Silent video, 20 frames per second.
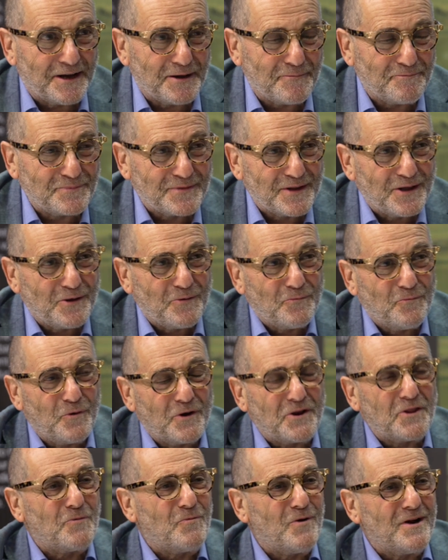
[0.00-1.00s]

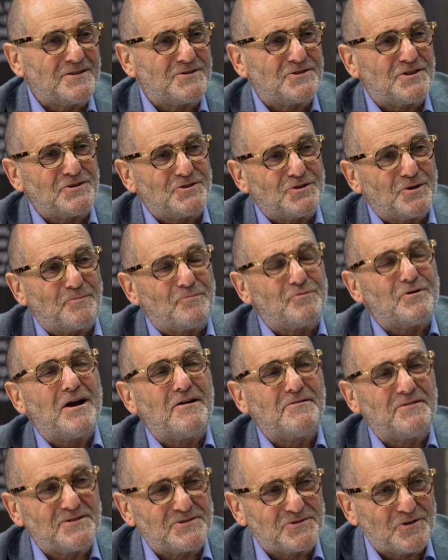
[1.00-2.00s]
What are the ones that you're
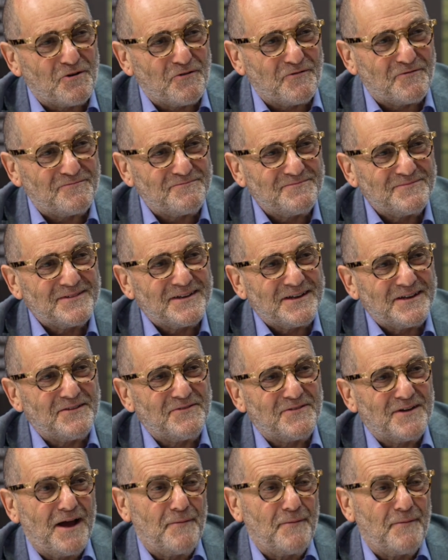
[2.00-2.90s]
proudest of? I know